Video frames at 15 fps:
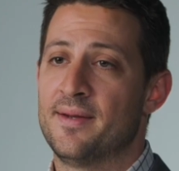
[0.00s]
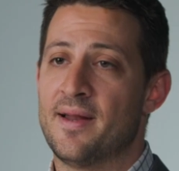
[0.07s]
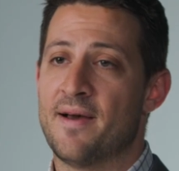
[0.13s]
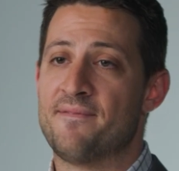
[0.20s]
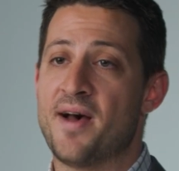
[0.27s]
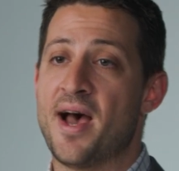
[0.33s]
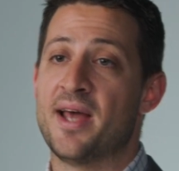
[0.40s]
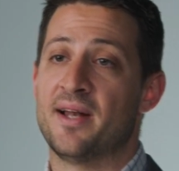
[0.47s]
Now
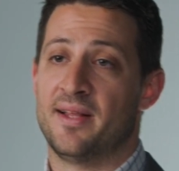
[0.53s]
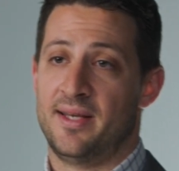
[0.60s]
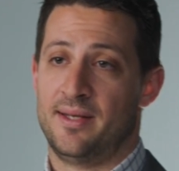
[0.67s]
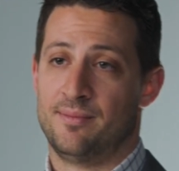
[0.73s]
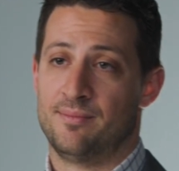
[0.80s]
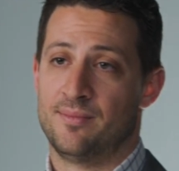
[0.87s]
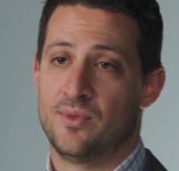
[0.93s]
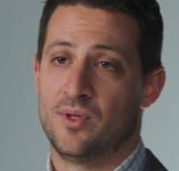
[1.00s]
finally,
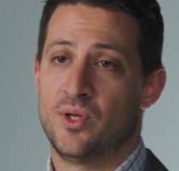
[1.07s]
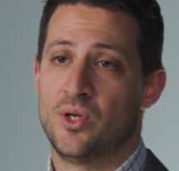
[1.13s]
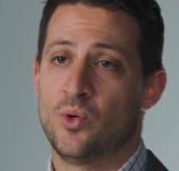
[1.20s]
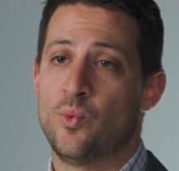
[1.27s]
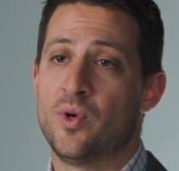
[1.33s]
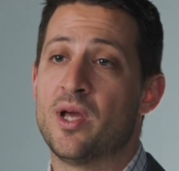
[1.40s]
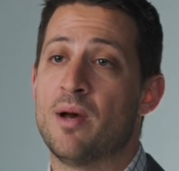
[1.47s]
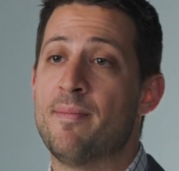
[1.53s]

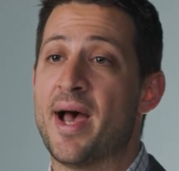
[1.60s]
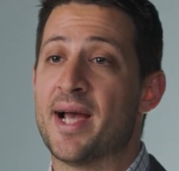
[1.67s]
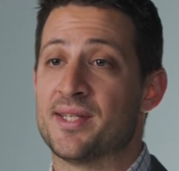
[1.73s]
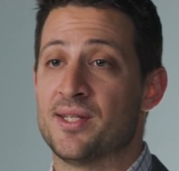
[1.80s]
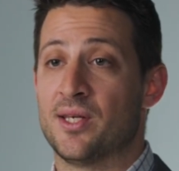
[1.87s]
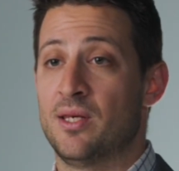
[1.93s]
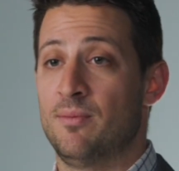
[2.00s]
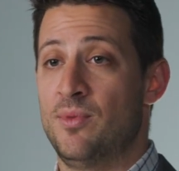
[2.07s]
we come back
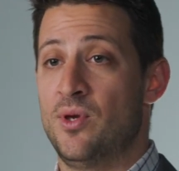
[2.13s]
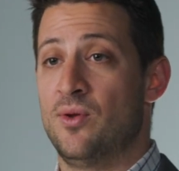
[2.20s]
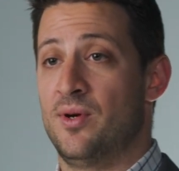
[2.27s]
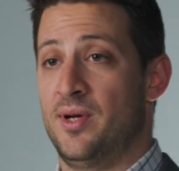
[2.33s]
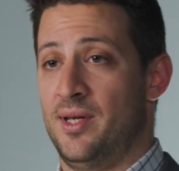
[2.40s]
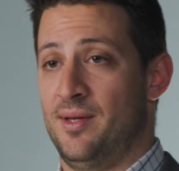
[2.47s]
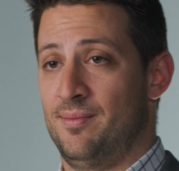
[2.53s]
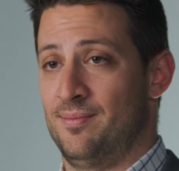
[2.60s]
to
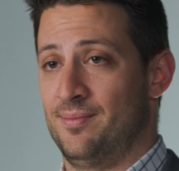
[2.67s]
community.